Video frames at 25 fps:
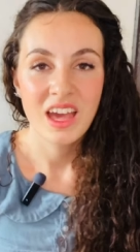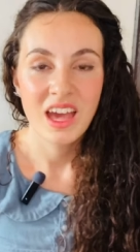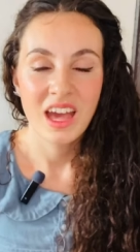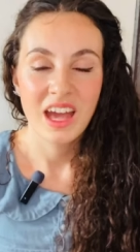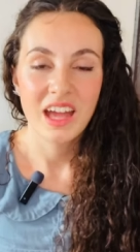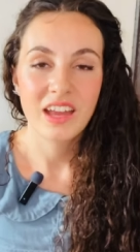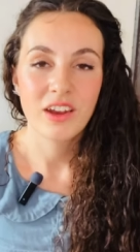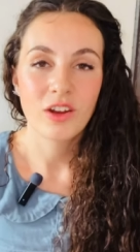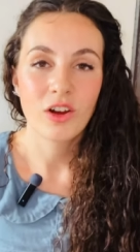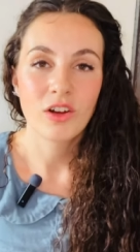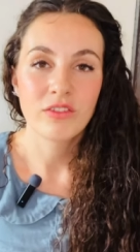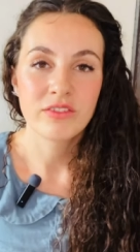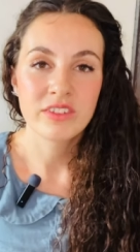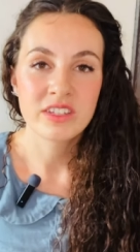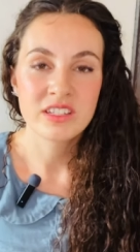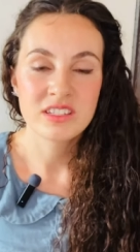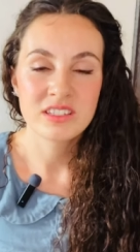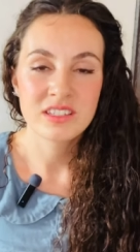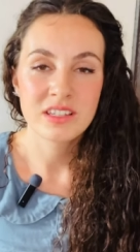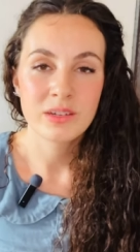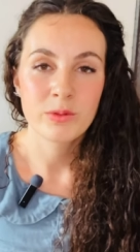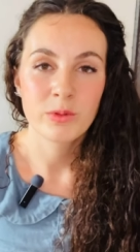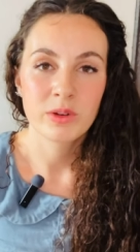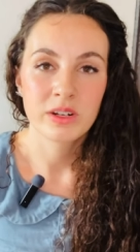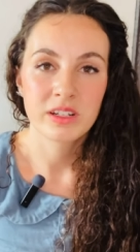And
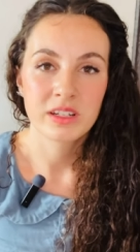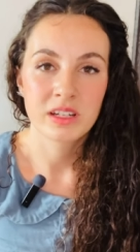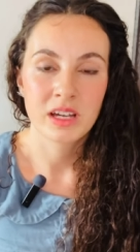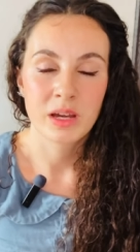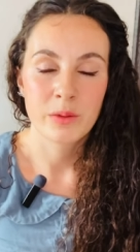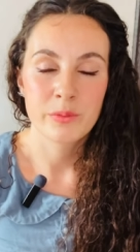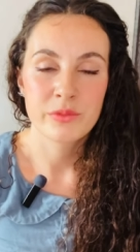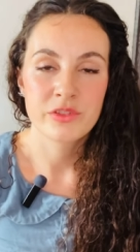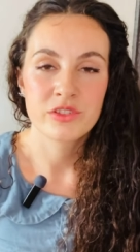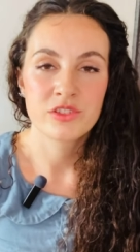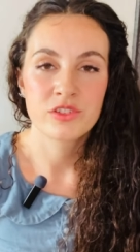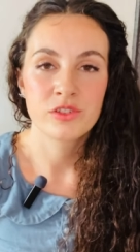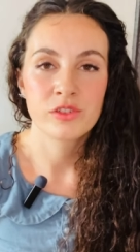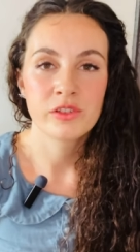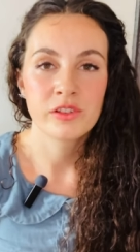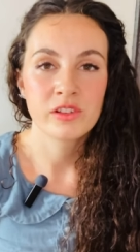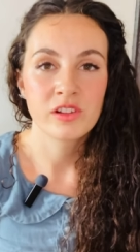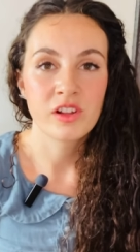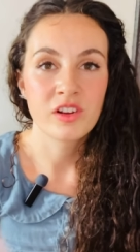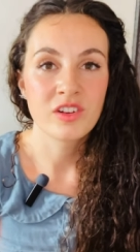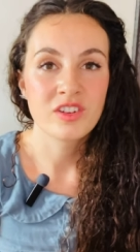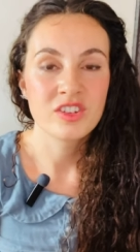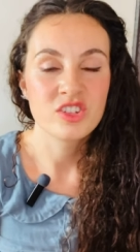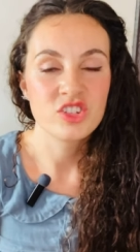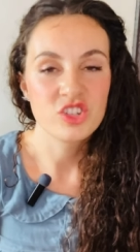obviously when it comes to the
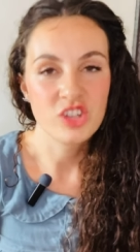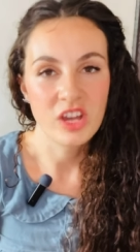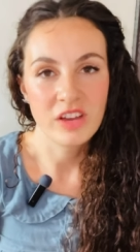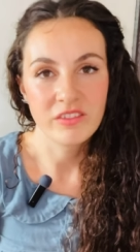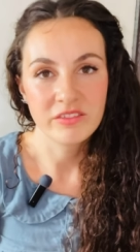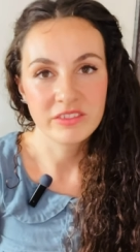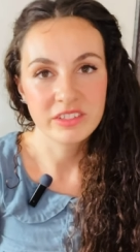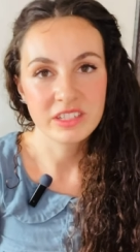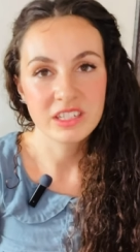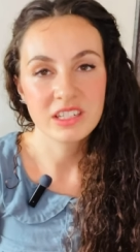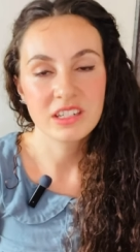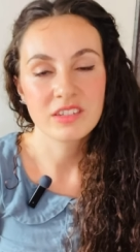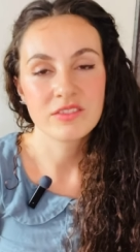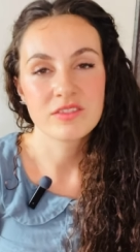longevity